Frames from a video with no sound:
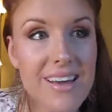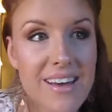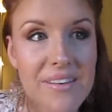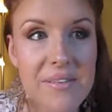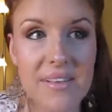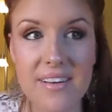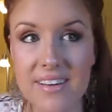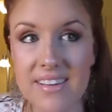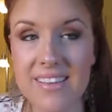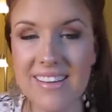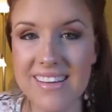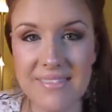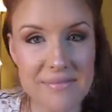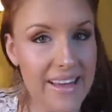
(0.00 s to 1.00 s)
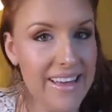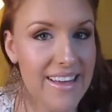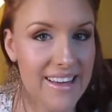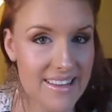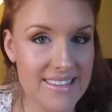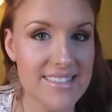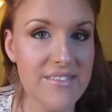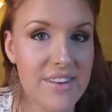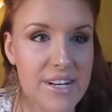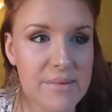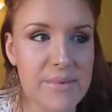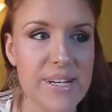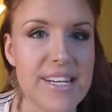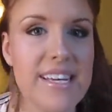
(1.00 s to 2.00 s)
oh, look at my eyes. They're
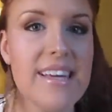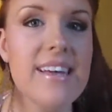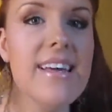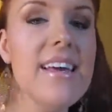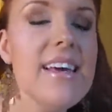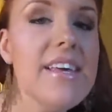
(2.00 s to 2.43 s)
very pretty.